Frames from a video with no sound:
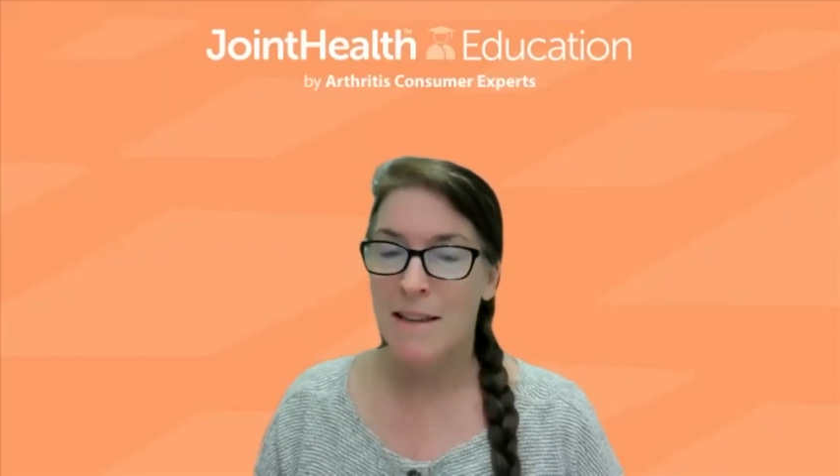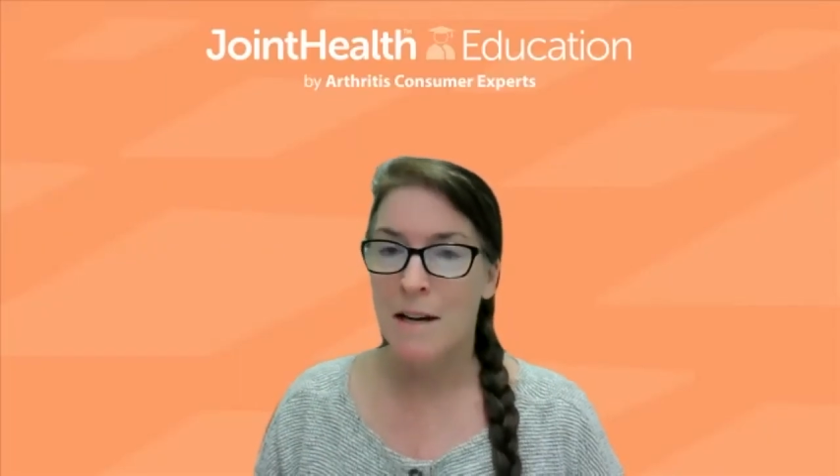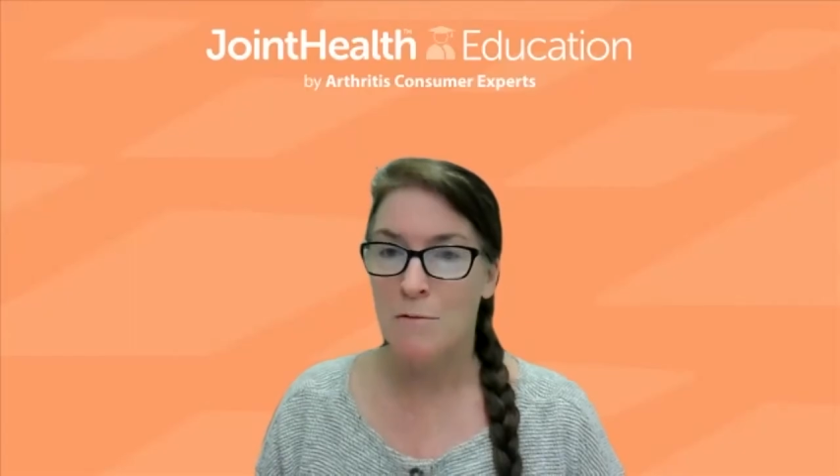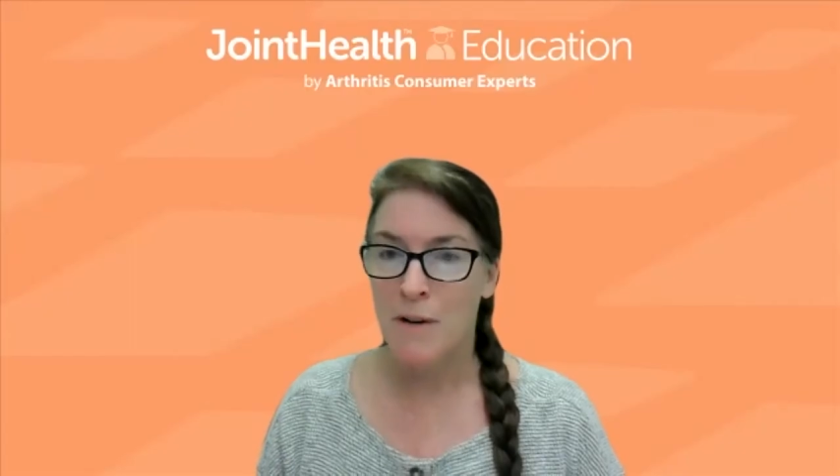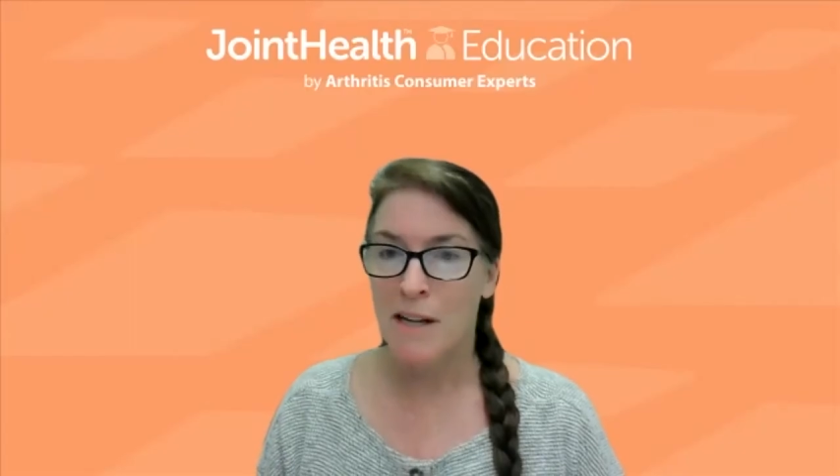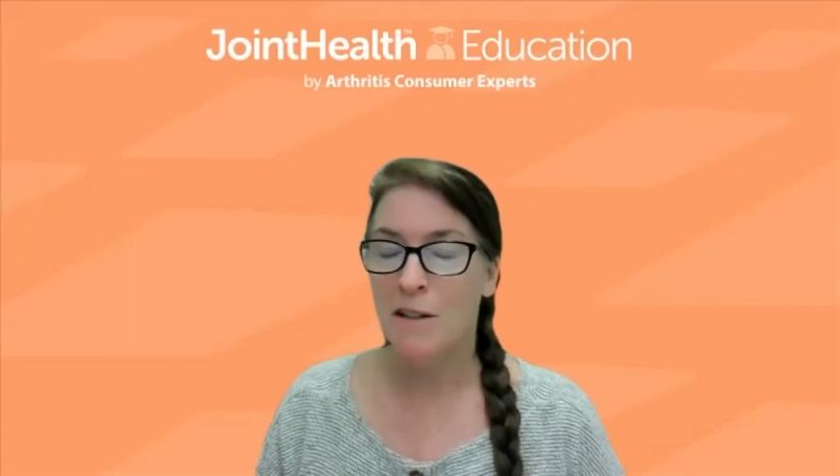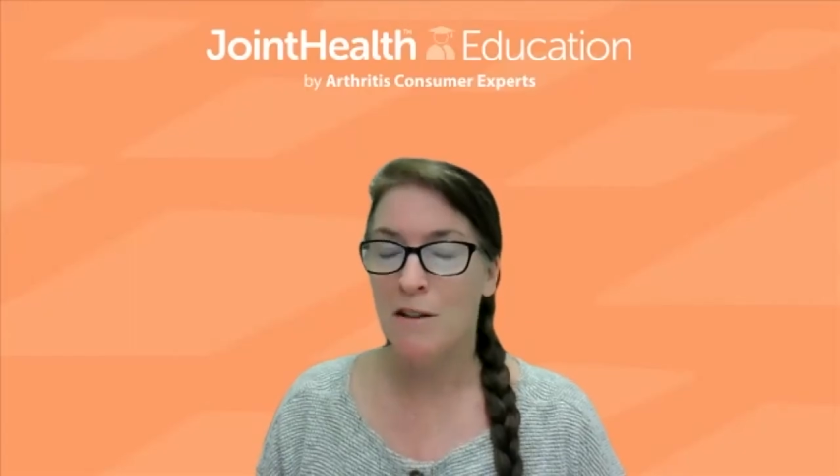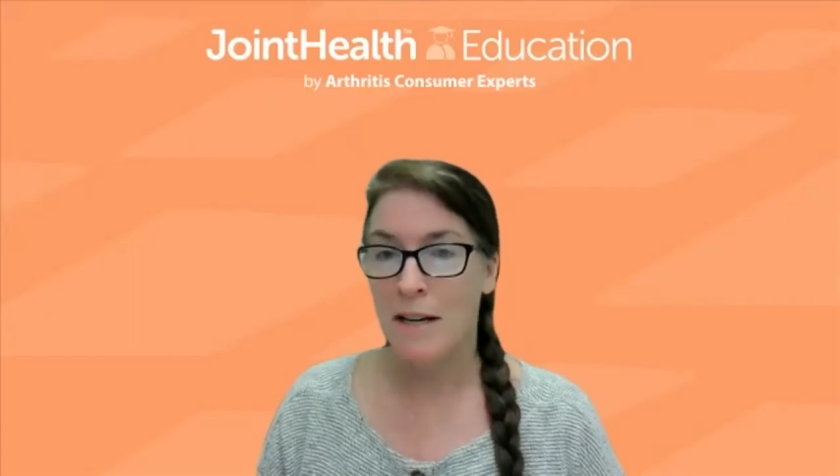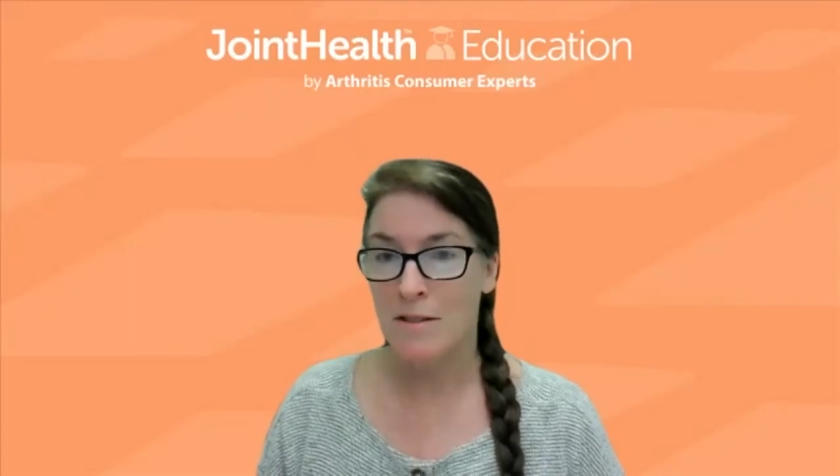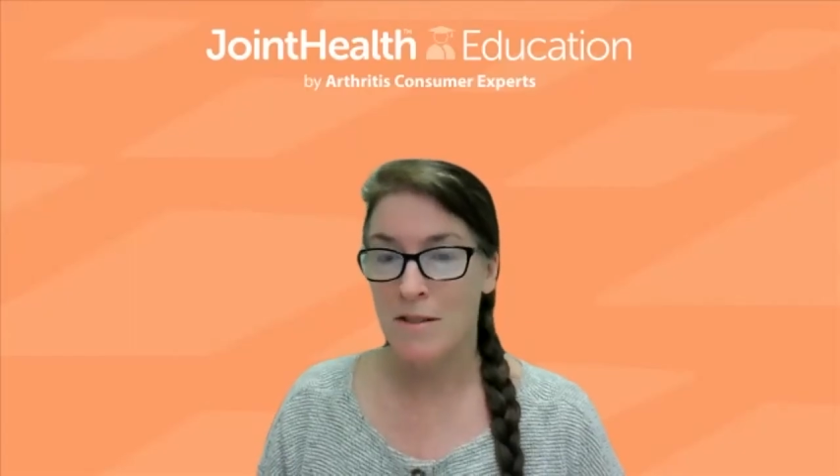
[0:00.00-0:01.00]
that
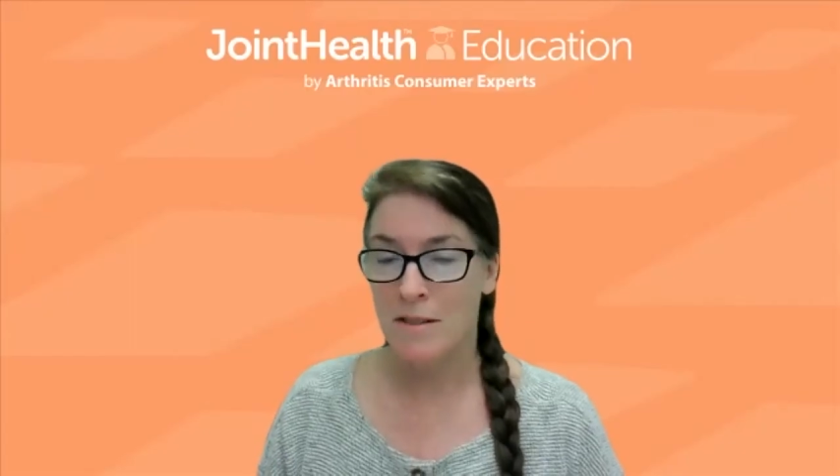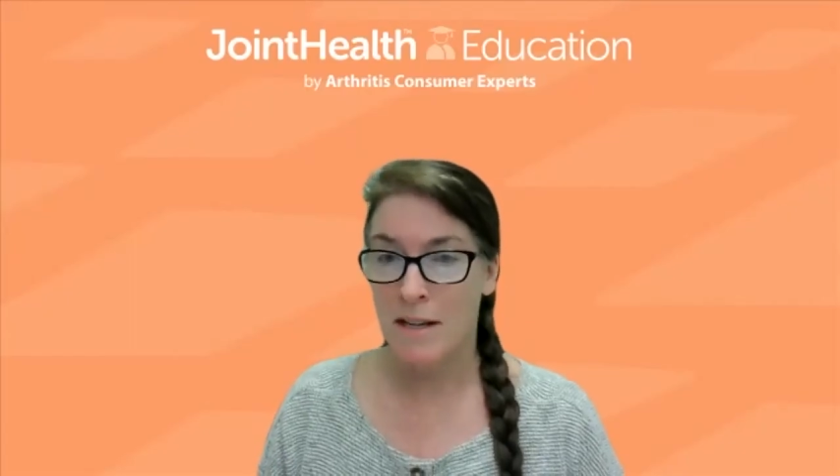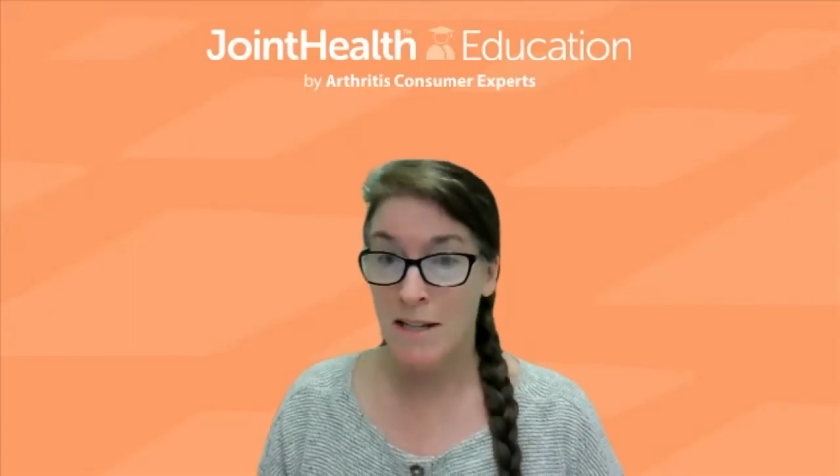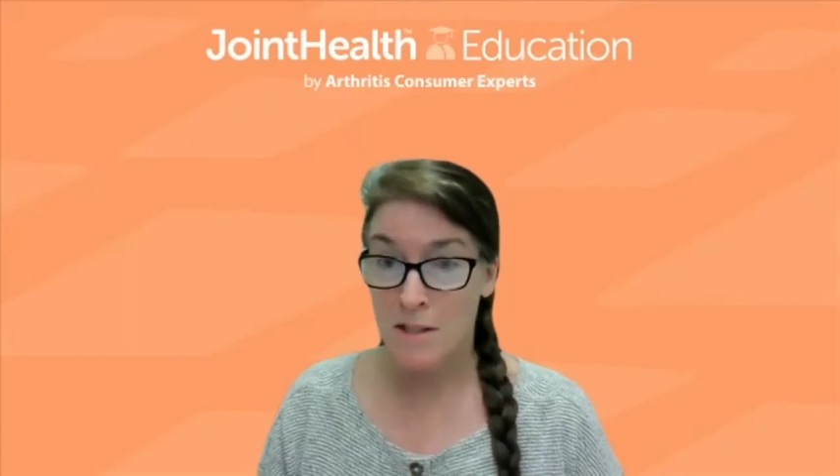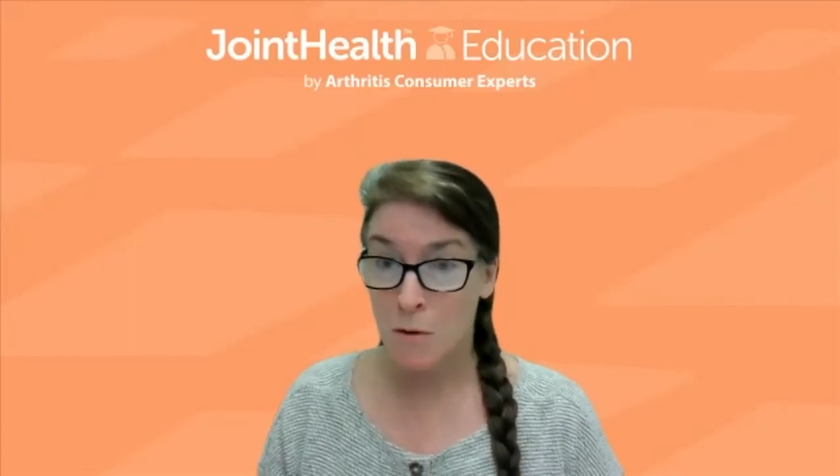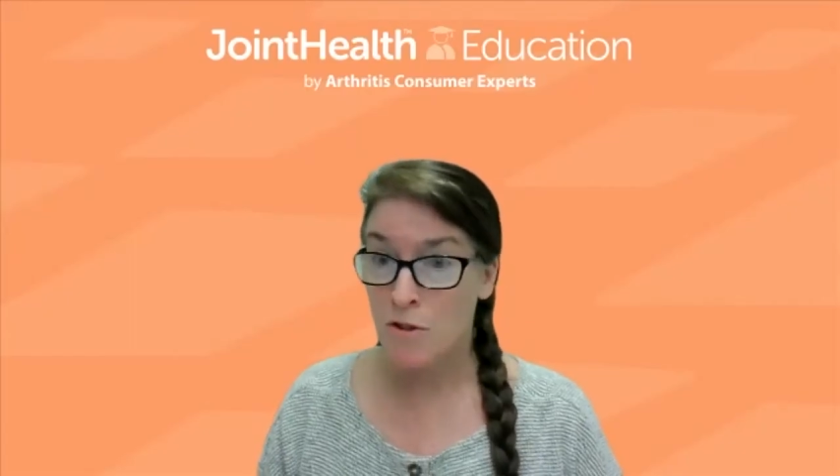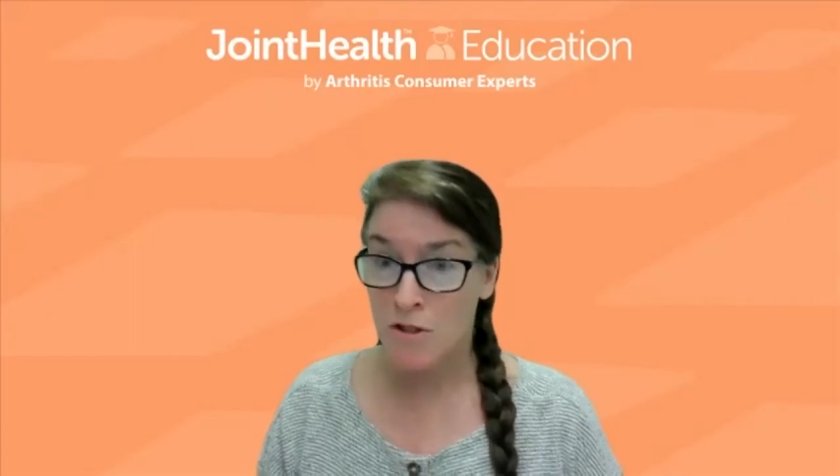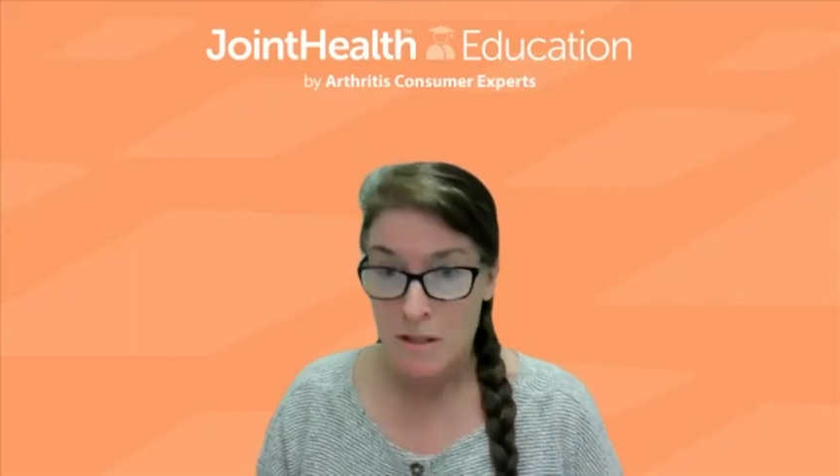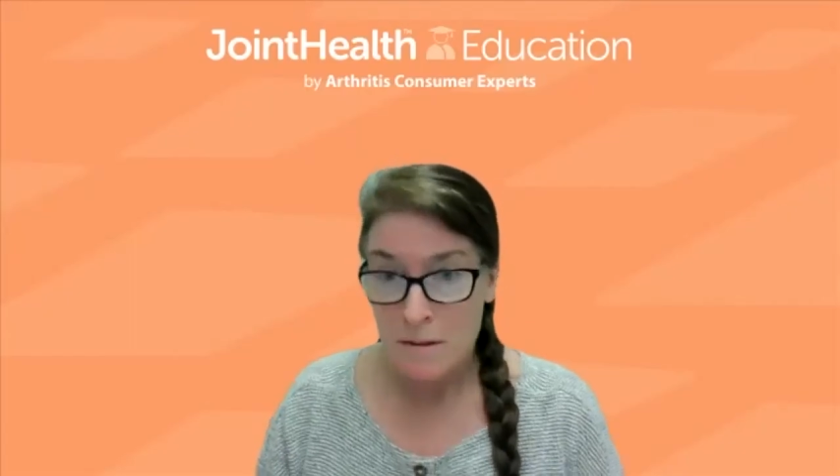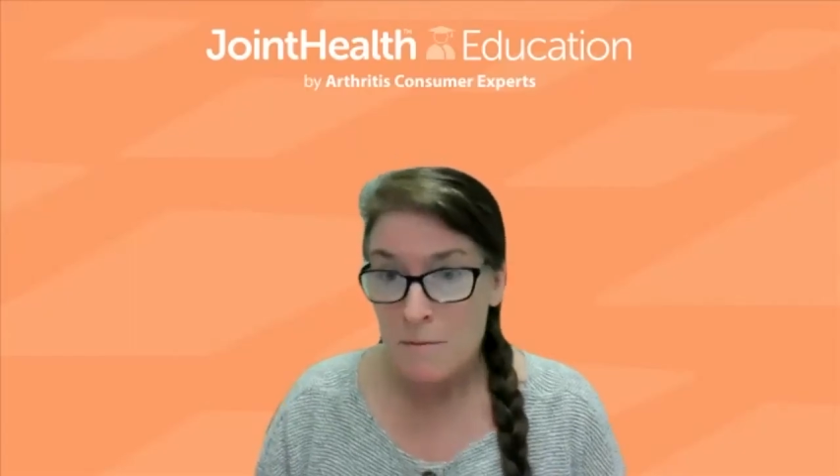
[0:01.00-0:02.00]
regular exercise or
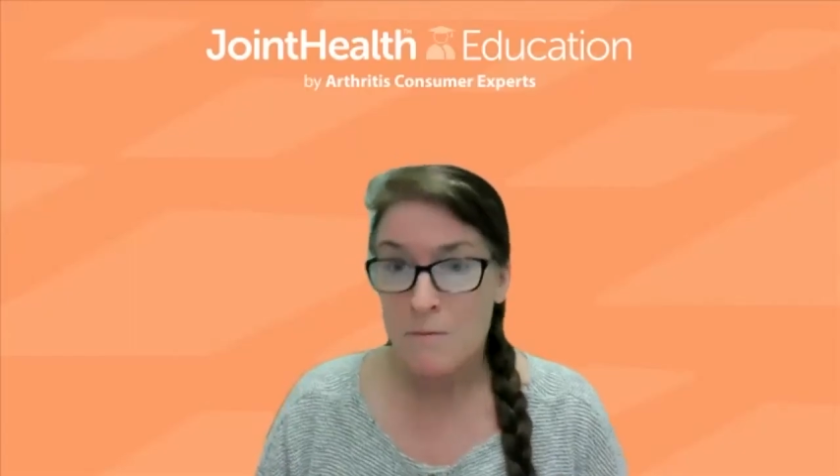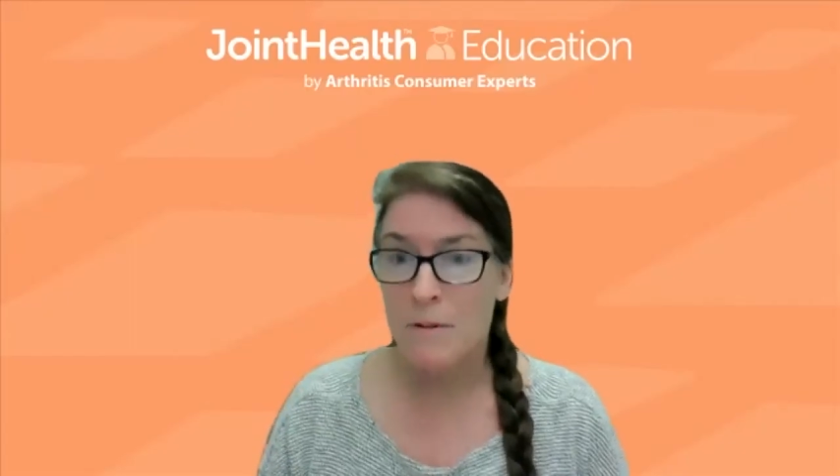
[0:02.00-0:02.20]
just